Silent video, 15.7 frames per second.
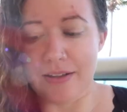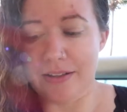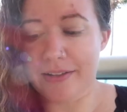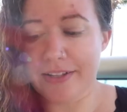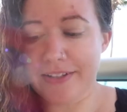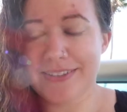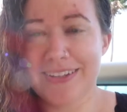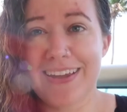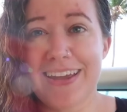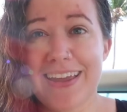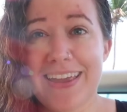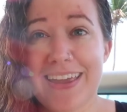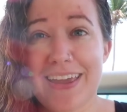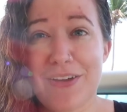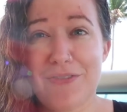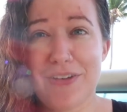let's
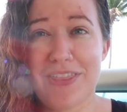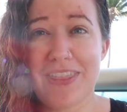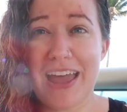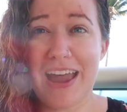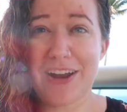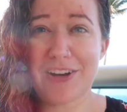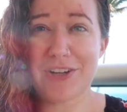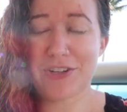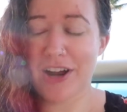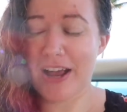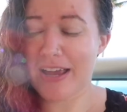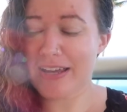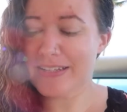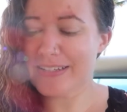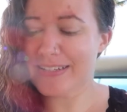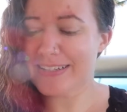give that a
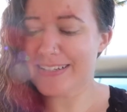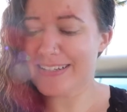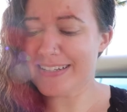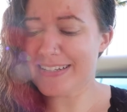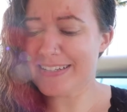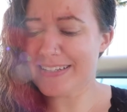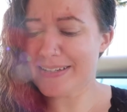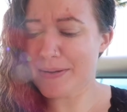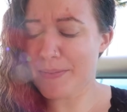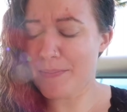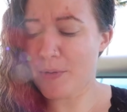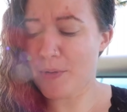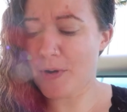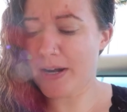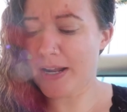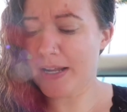try since it's
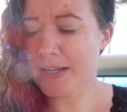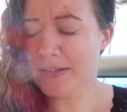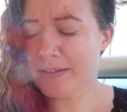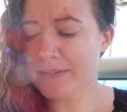morning.